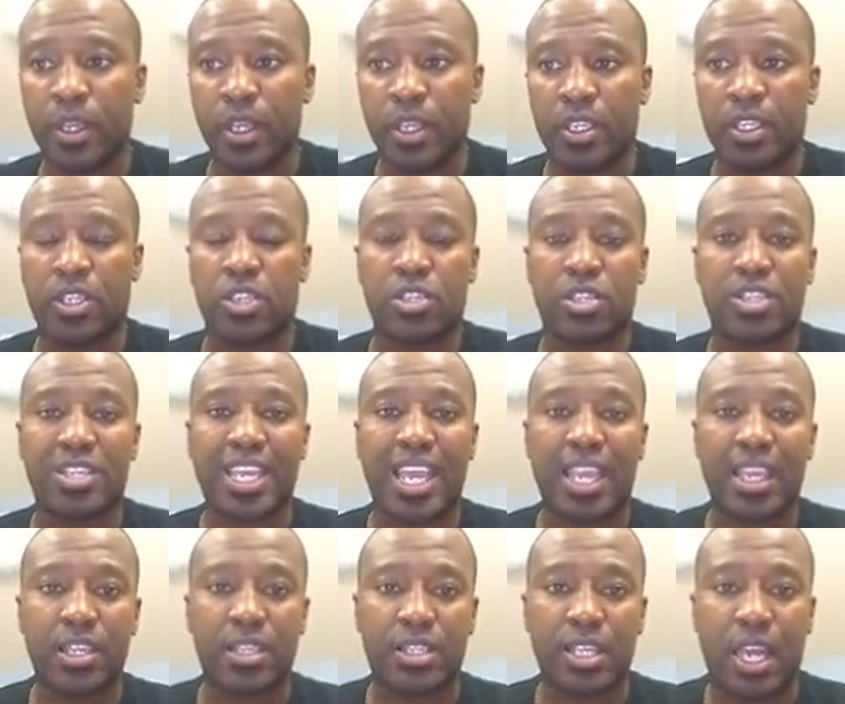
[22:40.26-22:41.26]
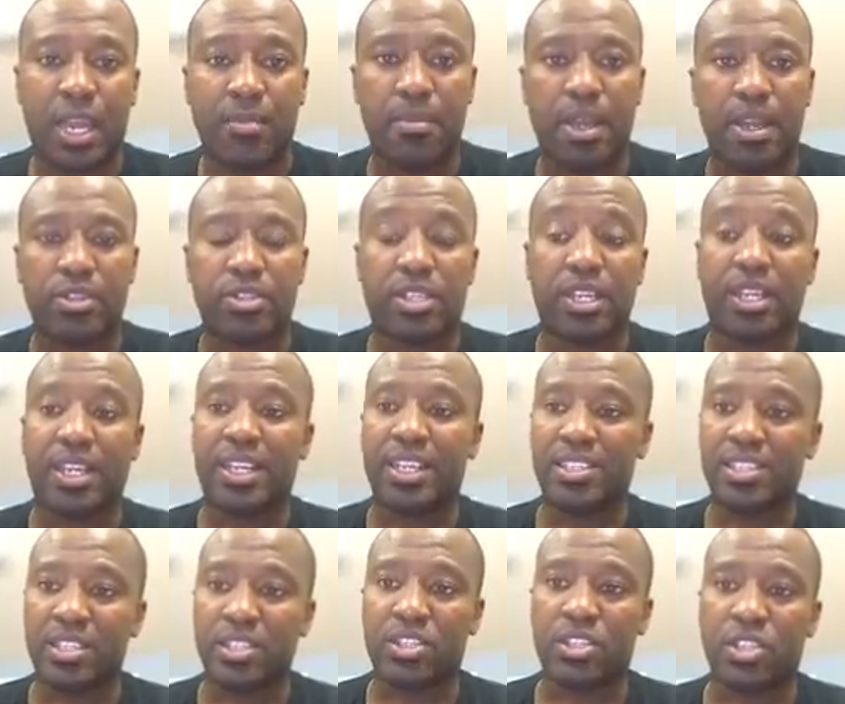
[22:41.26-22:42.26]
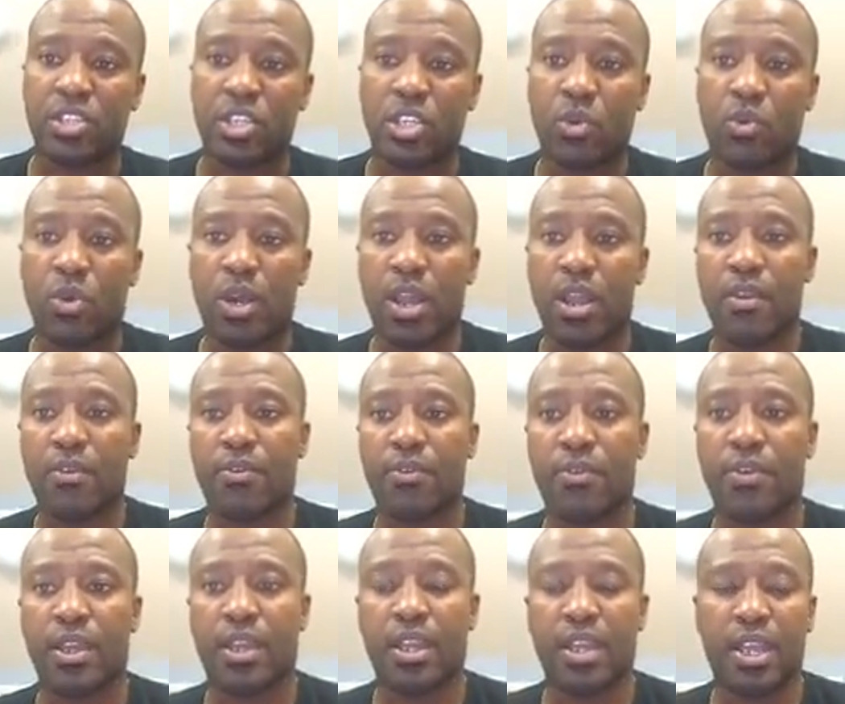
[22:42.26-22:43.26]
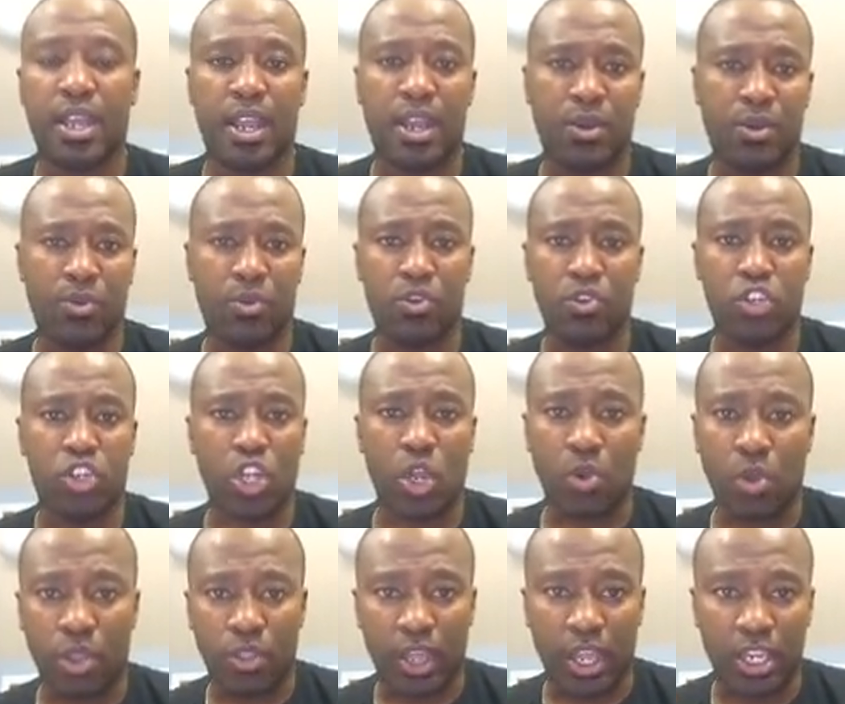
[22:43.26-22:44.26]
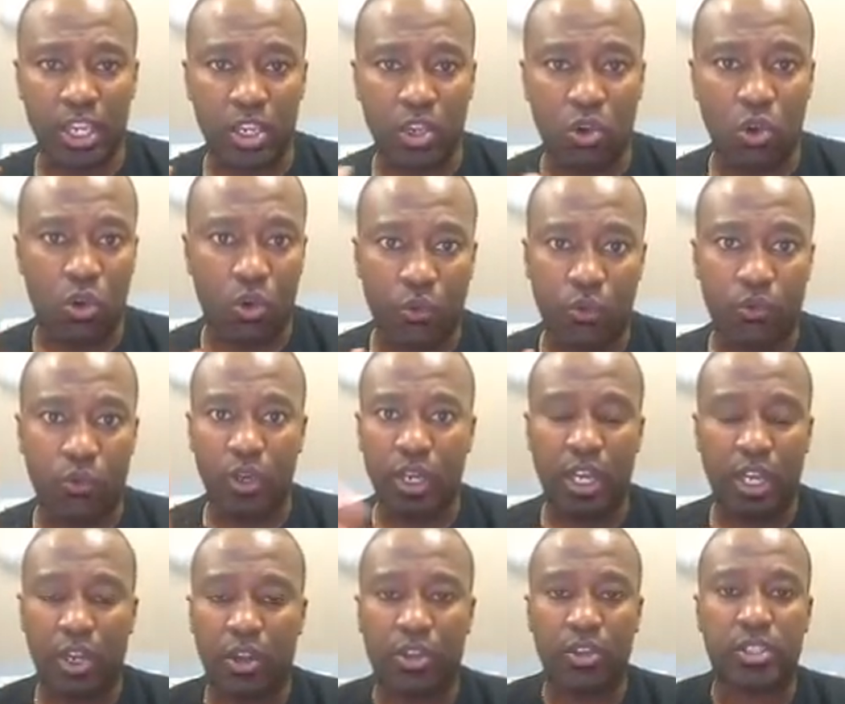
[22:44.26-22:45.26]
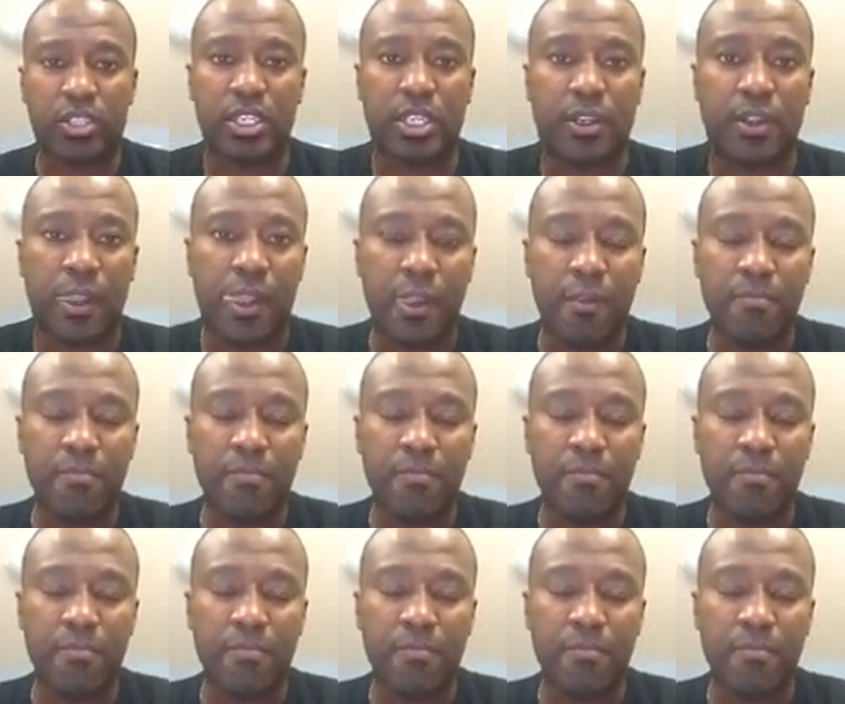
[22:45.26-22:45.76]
You should take time out to listen to your wife and show her that you're fully locked in.